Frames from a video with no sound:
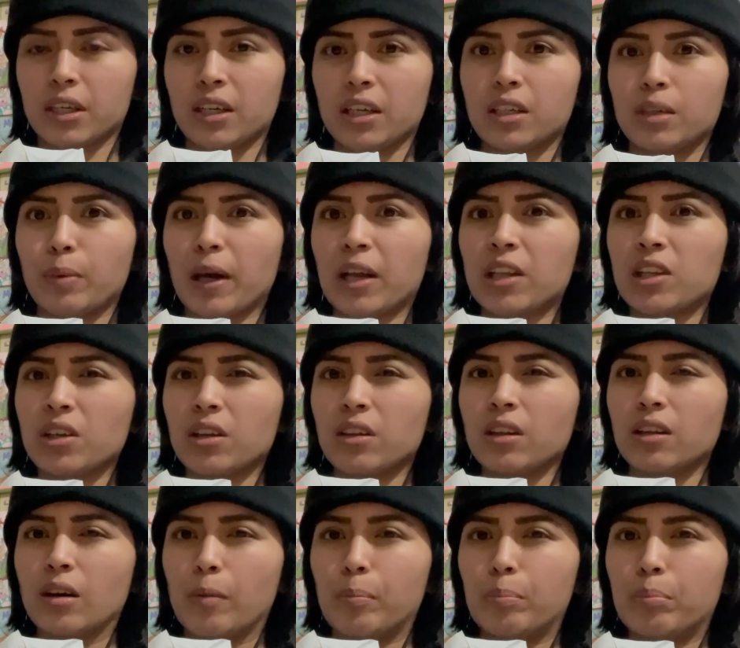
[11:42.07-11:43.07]
and it depends
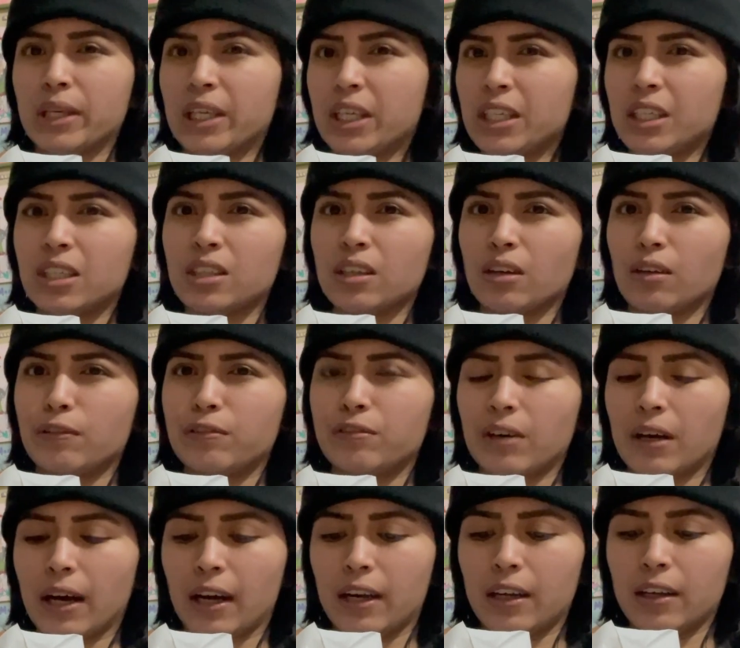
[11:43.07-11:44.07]
on the piece of
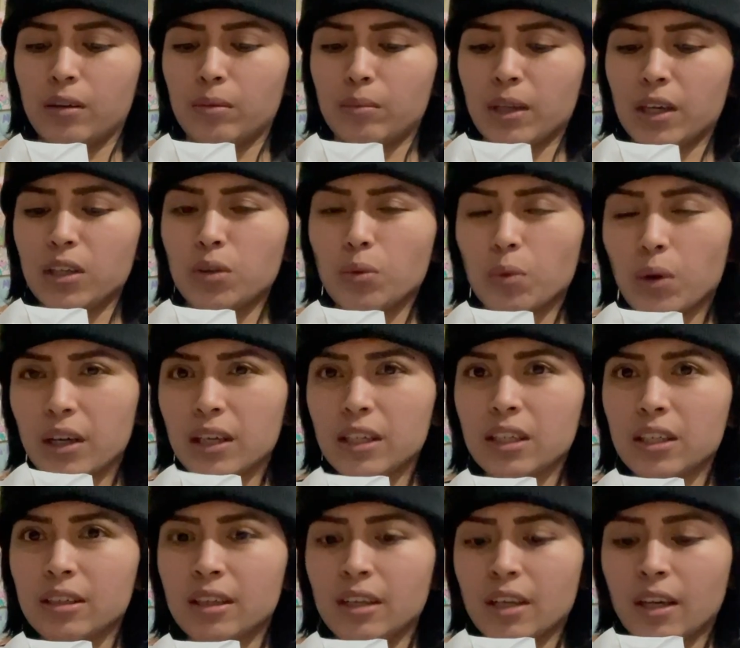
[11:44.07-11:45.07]
item that you
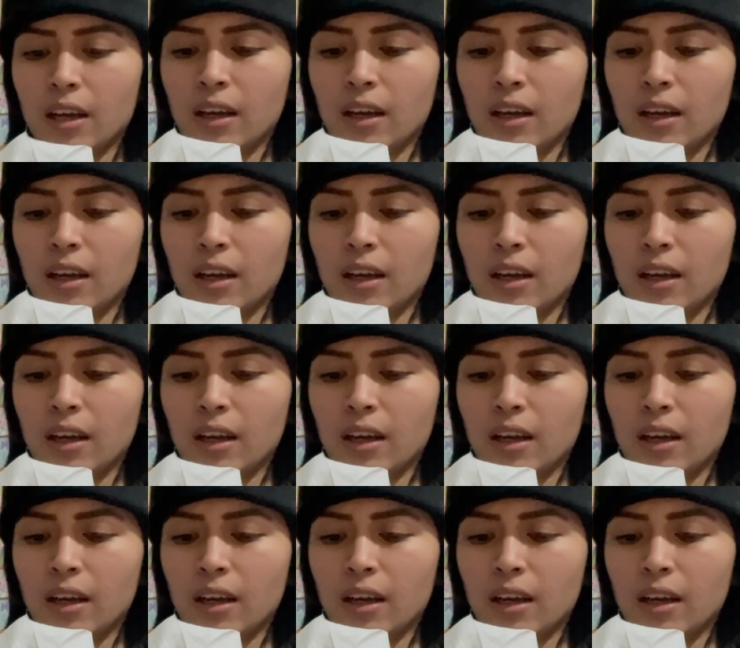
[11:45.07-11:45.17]
want.